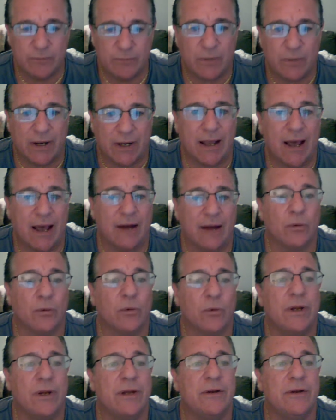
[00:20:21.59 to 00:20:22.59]
But I got to
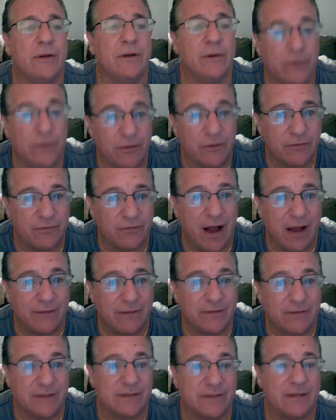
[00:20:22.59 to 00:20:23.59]
redo who the
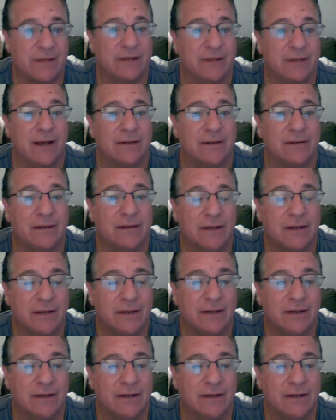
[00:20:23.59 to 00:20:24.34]
5 is, and then